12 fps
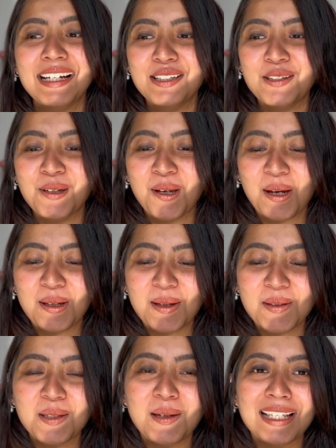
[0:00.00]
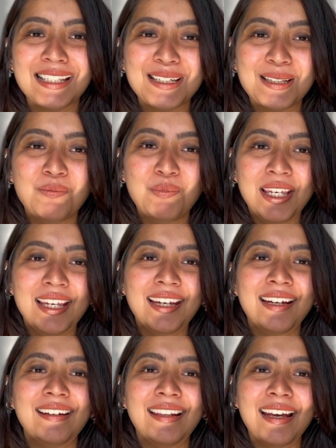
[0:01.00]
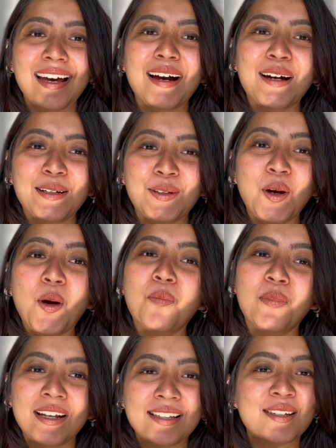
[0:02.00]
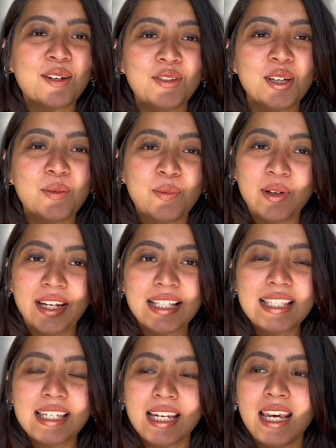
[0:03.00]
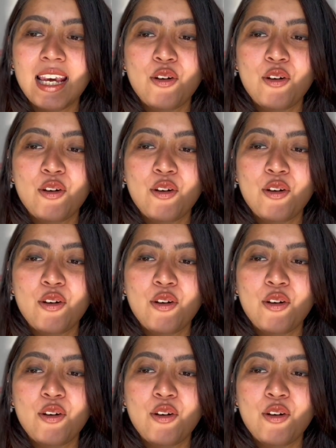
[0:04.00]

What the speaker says: So as to speak, they are the oppressed of the oppressed,